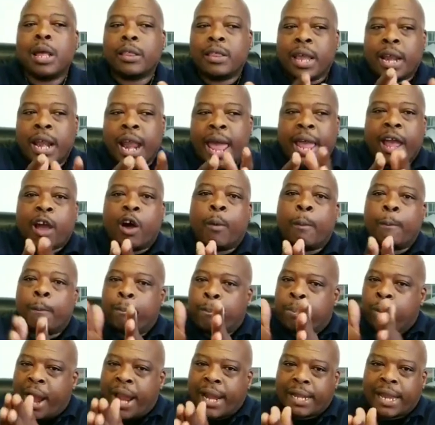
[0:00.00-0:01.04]
then they're going to
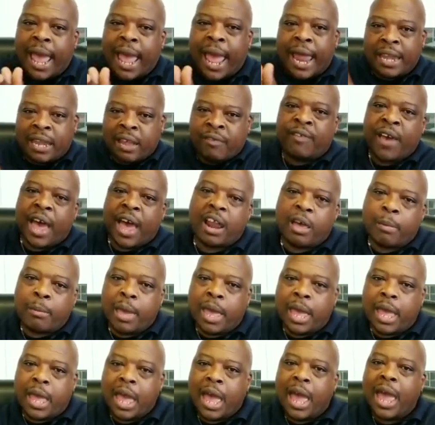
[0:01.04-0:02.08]
break that
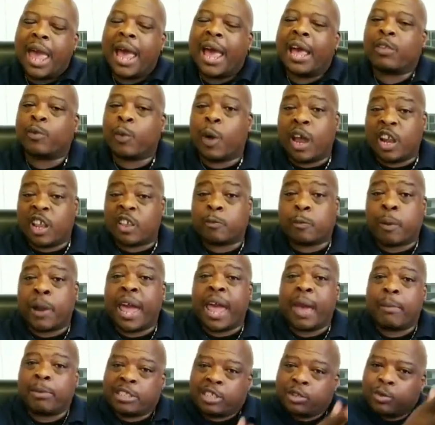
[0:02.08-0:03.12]
development as well as
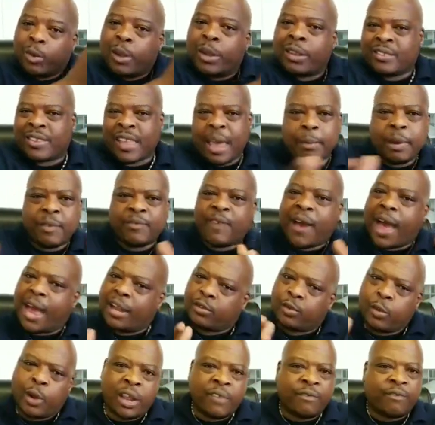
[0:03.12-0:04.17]
plan. But the
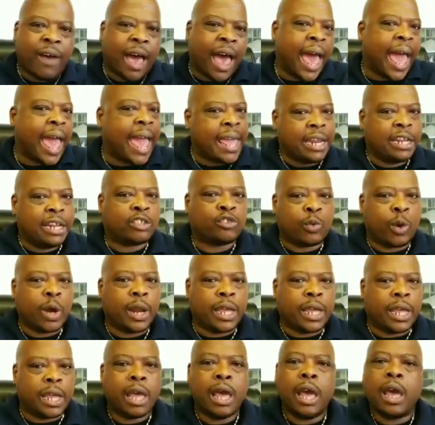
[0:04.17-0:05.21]
75-25,
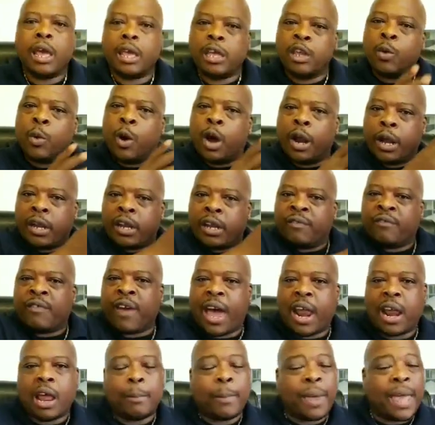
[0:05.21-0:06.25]
80-20, you want to
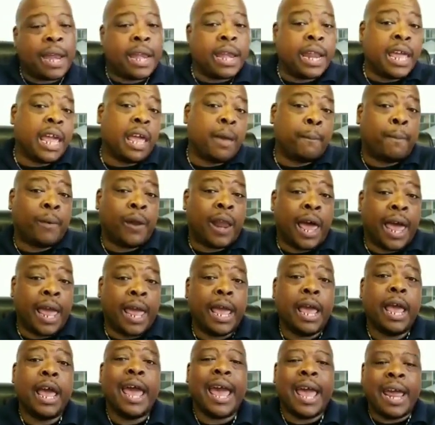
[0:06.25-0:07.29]
develop and then play.
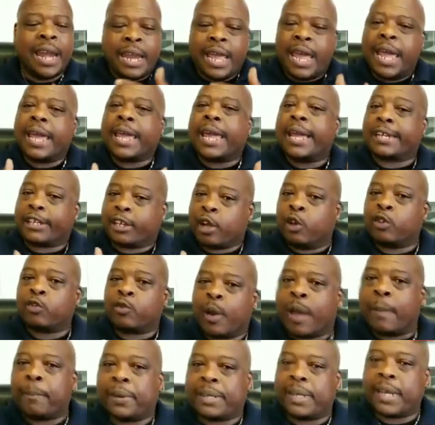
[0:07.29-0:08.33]
And then get those
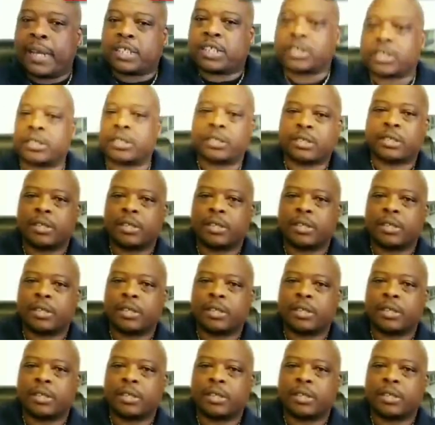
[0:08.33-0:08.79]
repetitions.